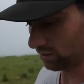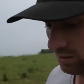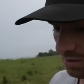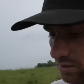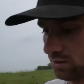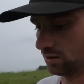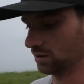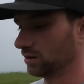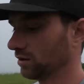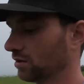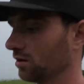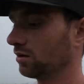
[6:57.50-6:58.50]
and
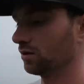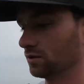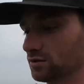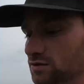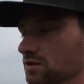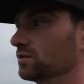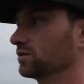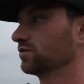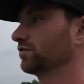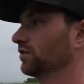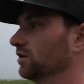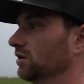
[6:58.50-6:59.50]
all I could see was a
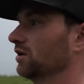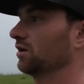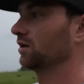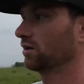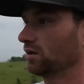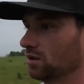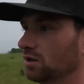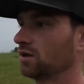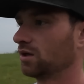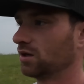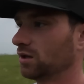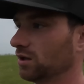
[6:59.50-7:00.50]
foot,
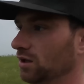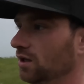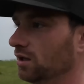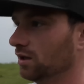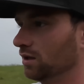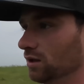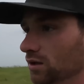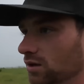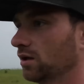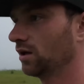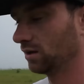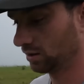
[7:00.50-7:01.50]

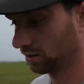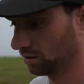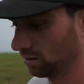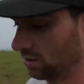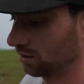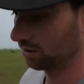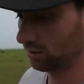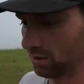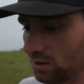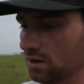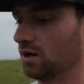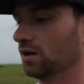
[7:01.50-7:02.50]
and
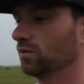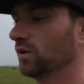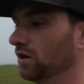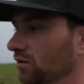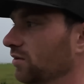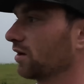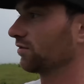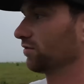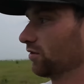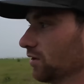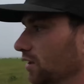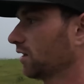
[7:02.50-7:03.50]
I waited around
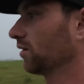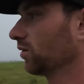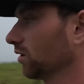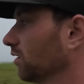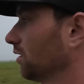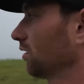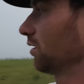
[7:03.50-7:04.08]
for an hour,